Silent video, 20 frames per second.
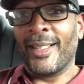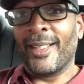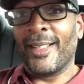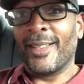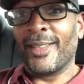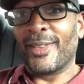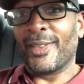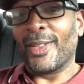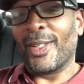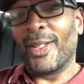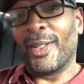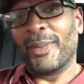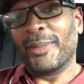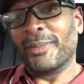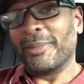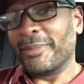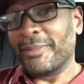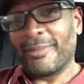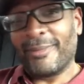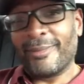So,
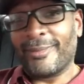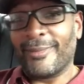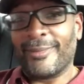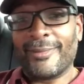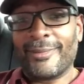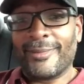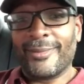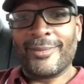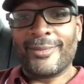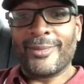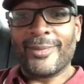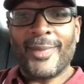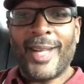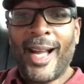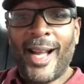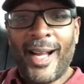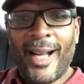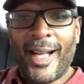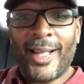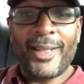
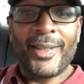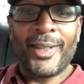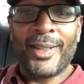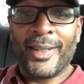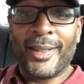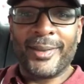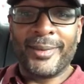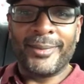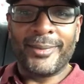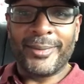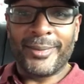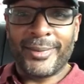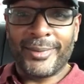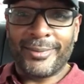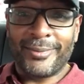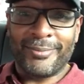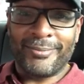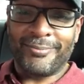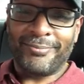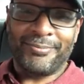haha to her.
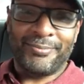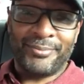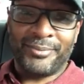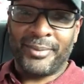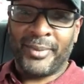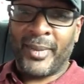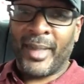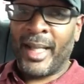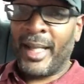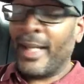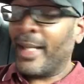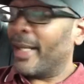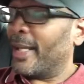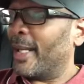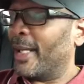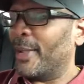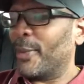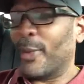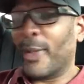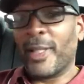
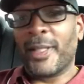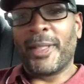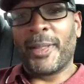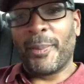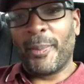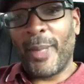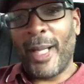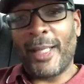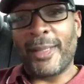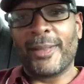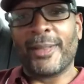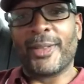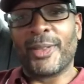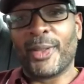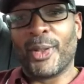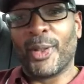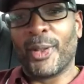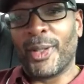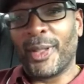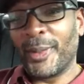Anyways, back to the
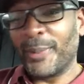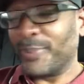story.